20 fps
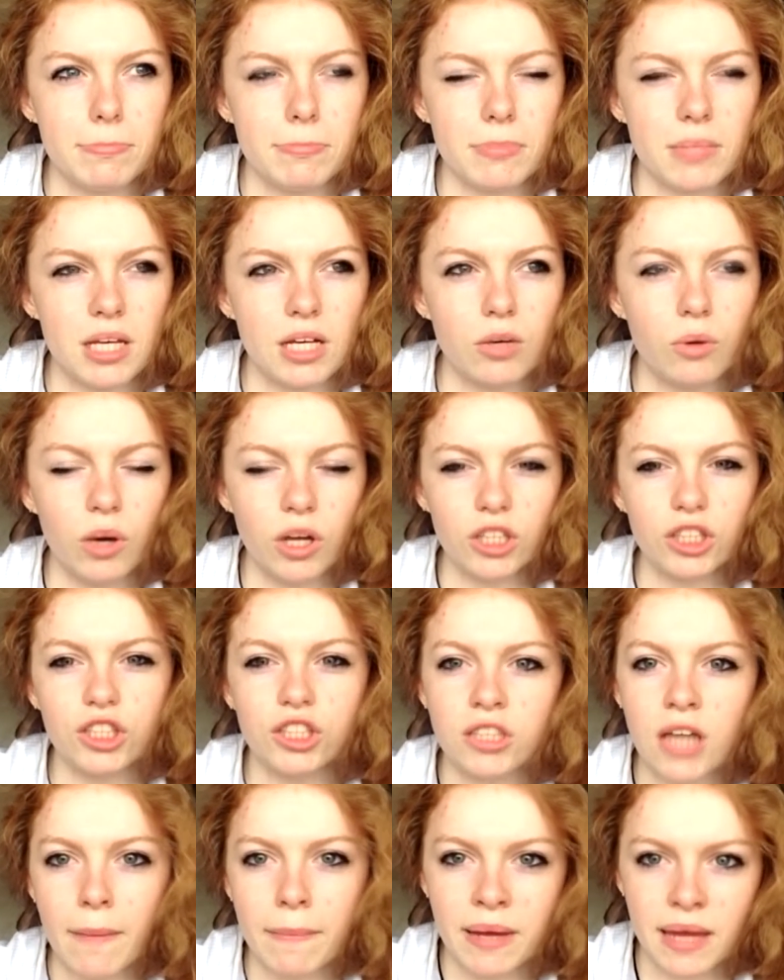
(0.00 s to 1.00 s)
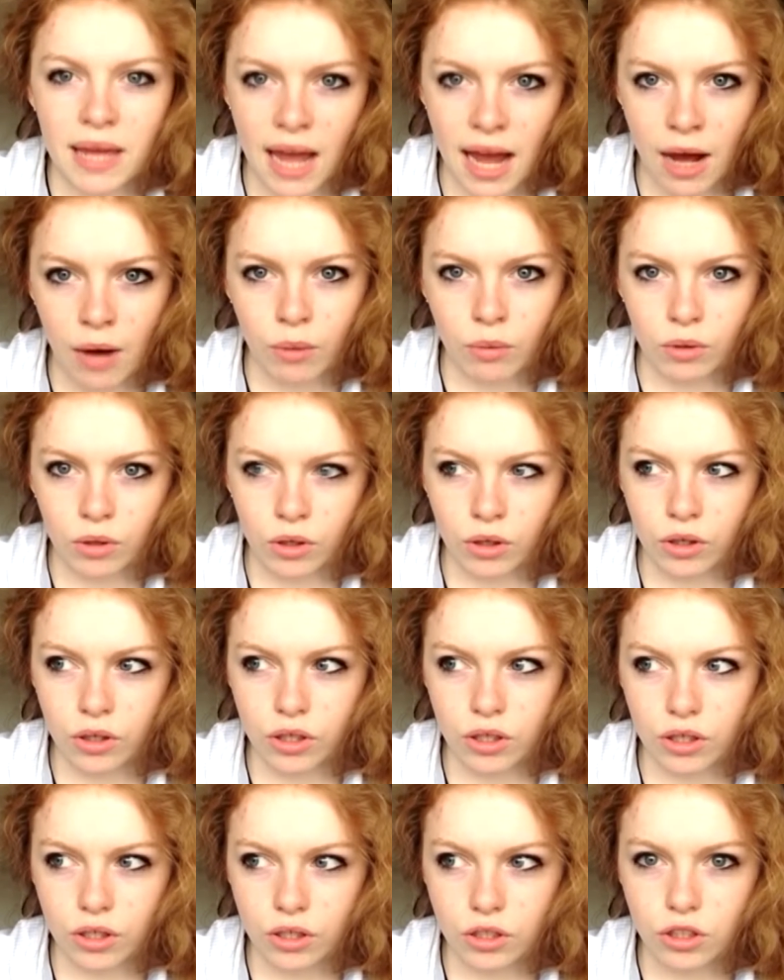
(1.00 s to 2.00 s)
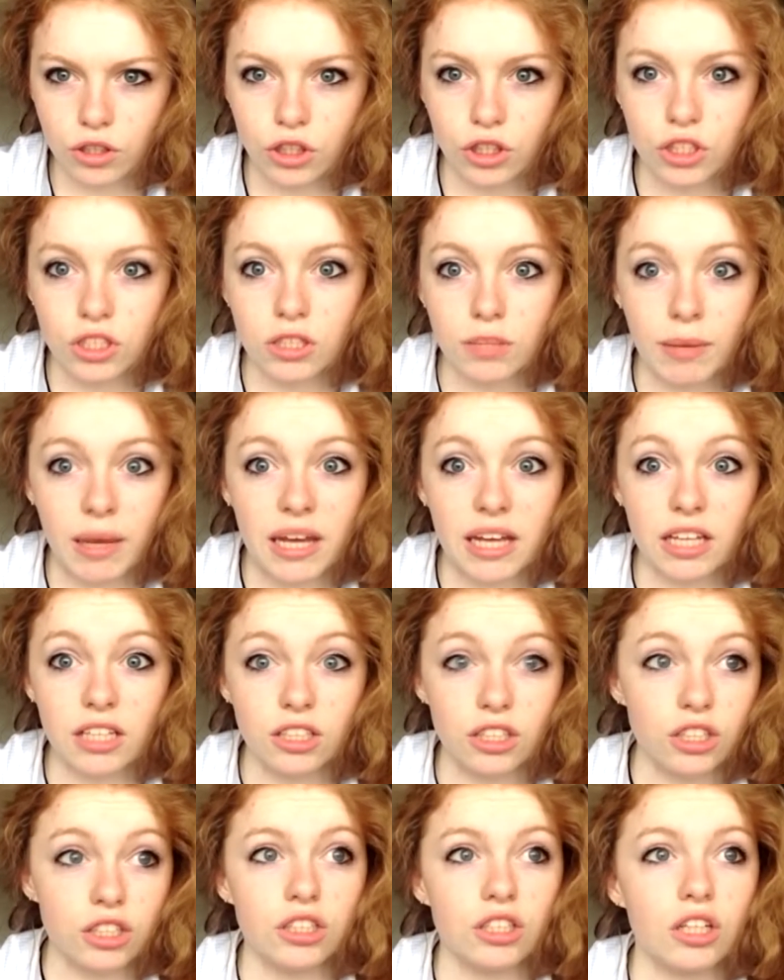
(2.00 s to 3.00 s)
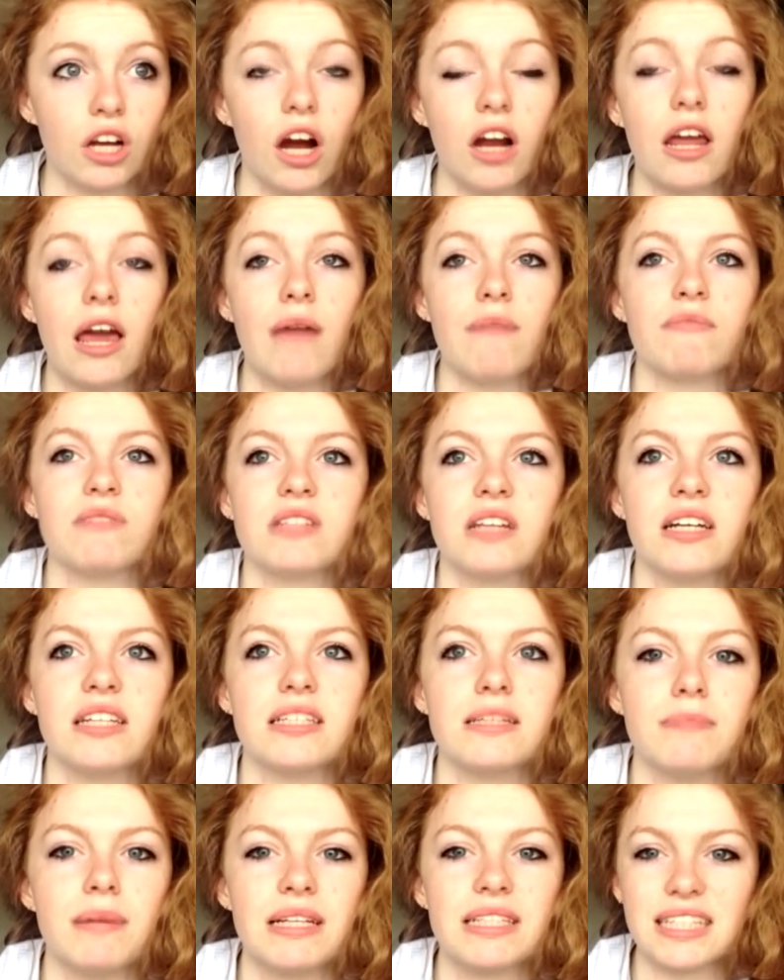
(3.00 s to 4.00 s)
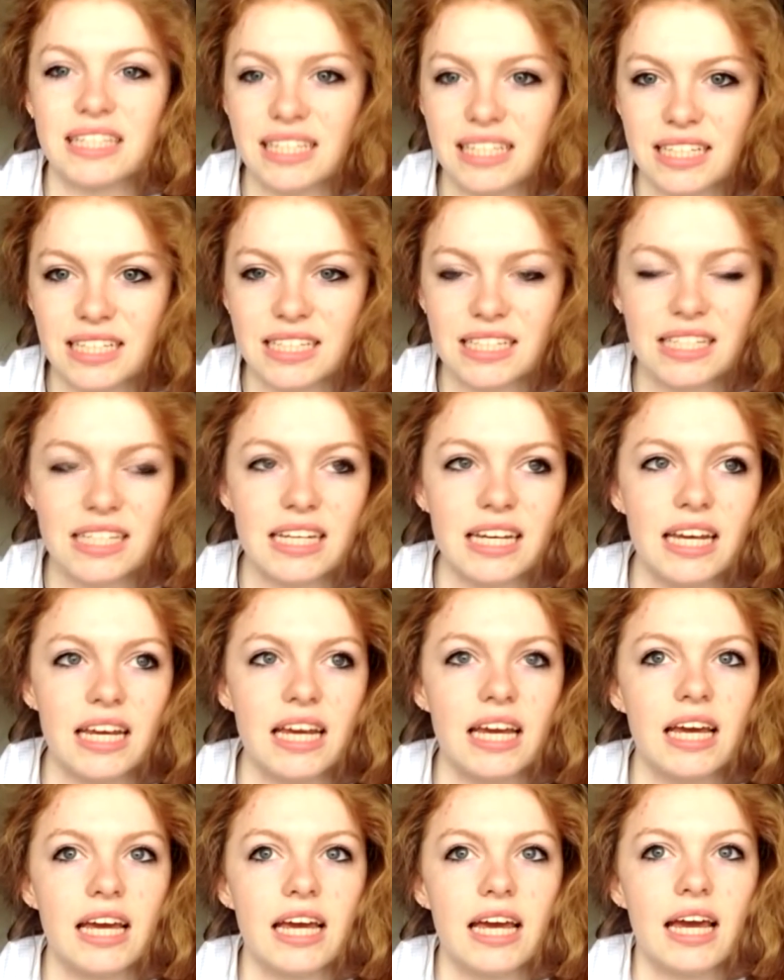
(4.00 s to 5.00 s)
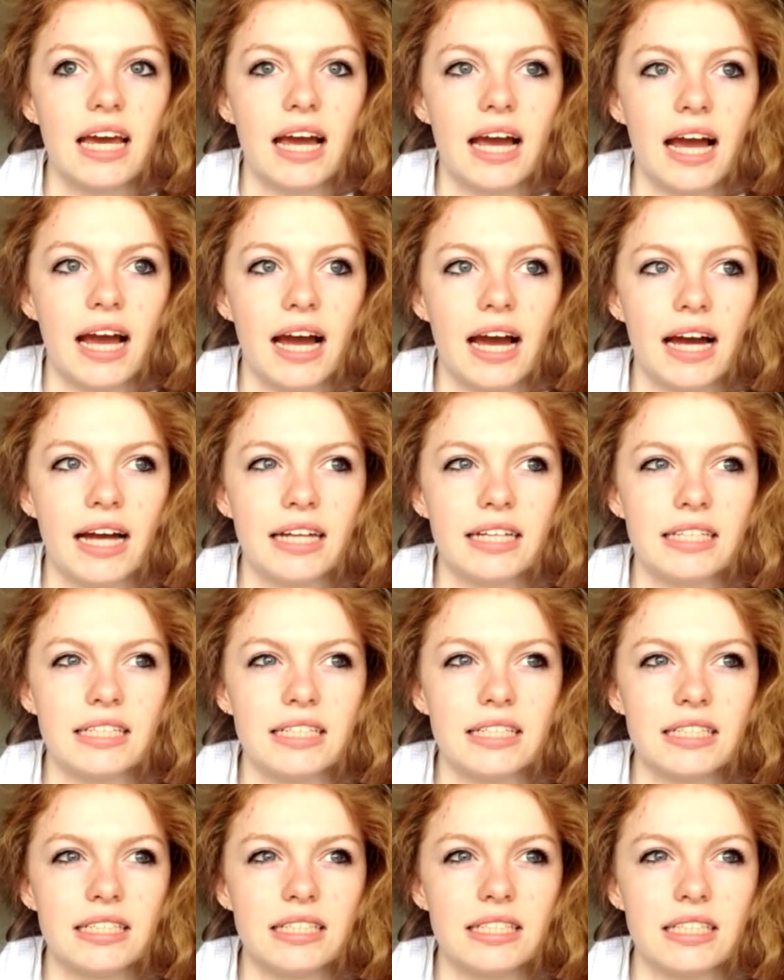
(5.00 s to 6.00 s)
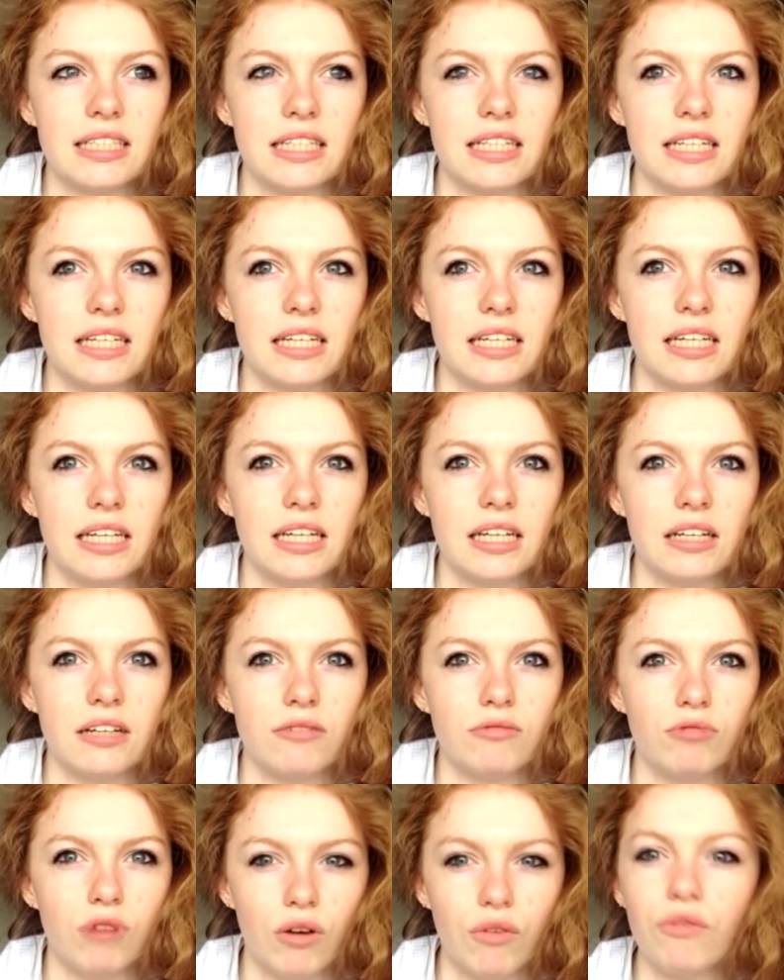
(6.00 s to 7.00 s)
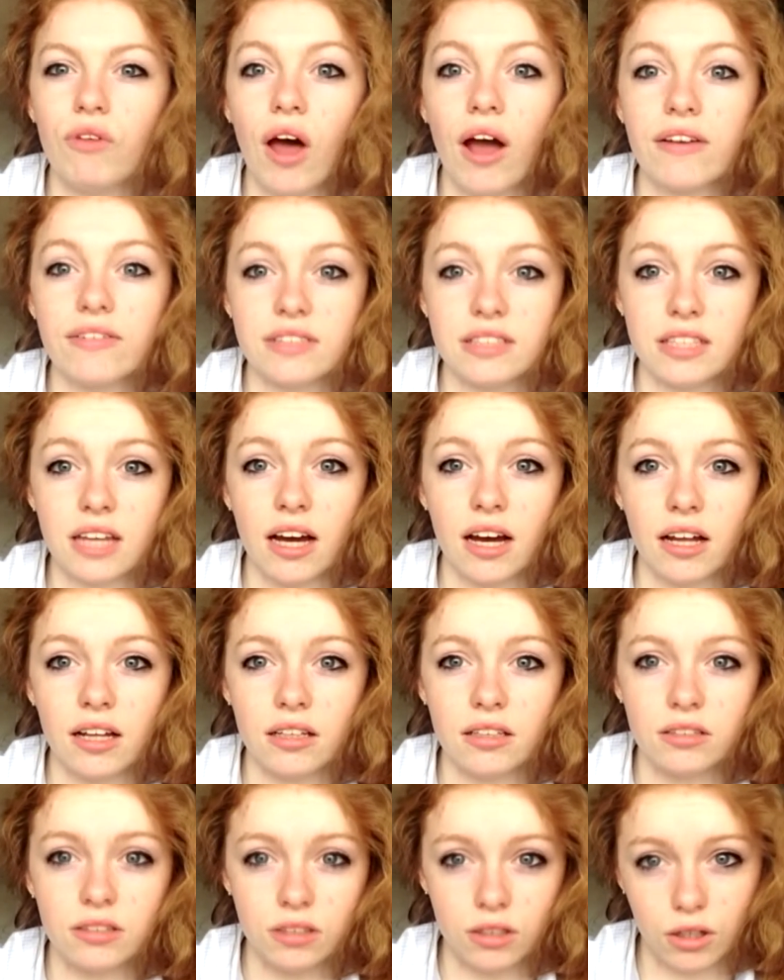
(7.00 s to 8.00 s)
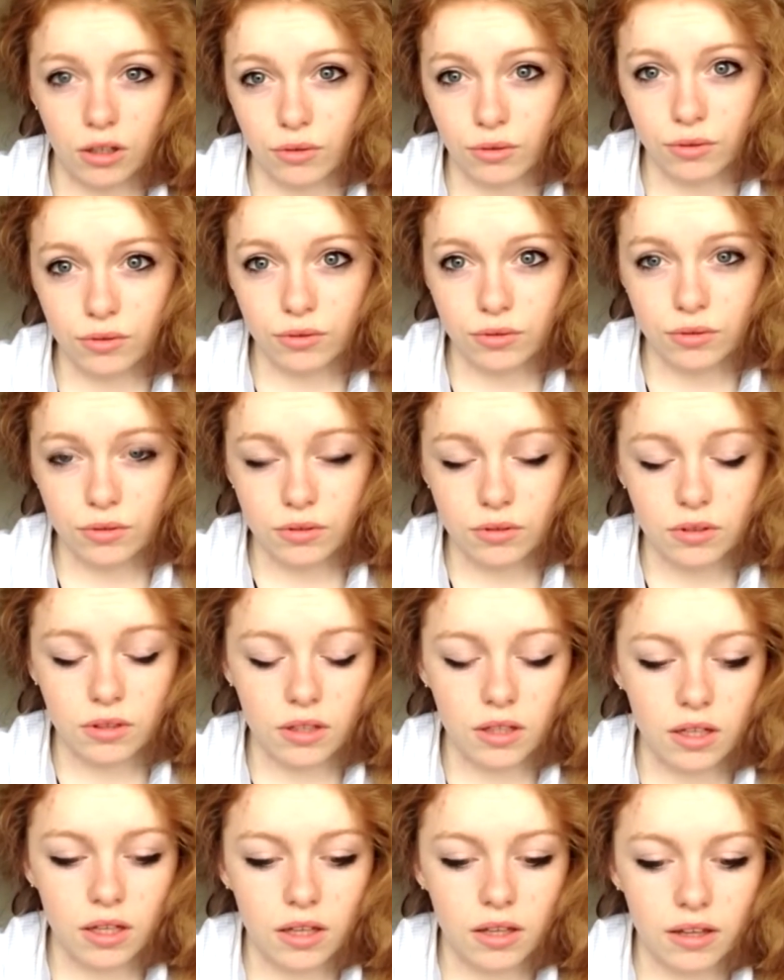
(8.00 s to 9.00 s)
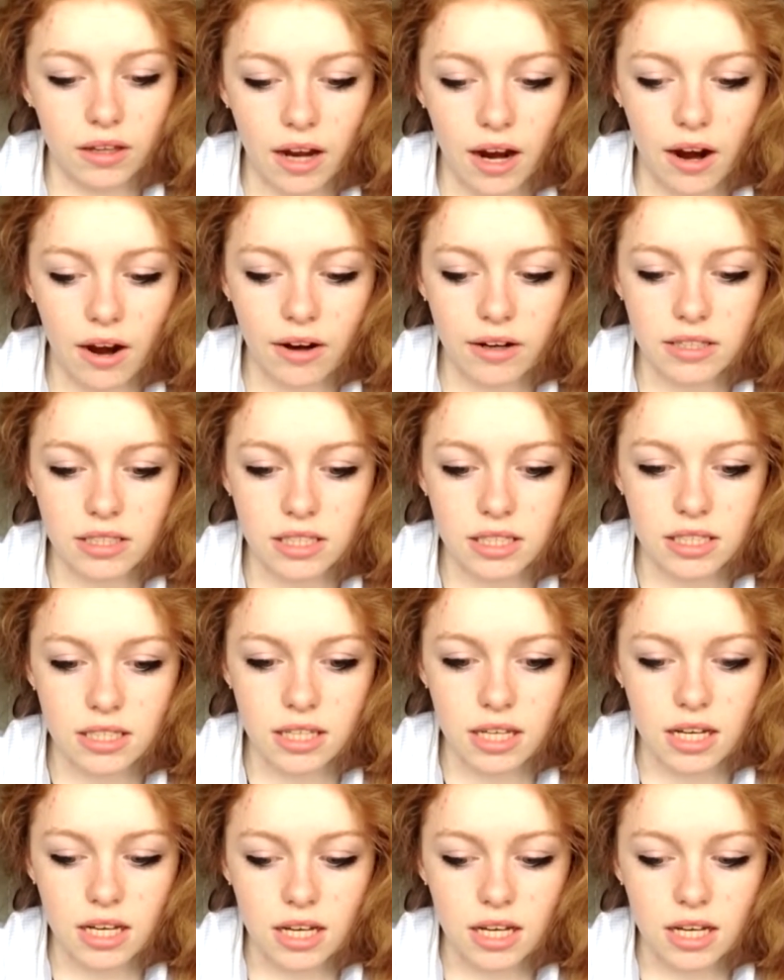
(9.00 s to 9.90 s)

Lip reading: quite shabby outlook, just to kind of emphasise the masculinity and the rough lifestyle of the characters.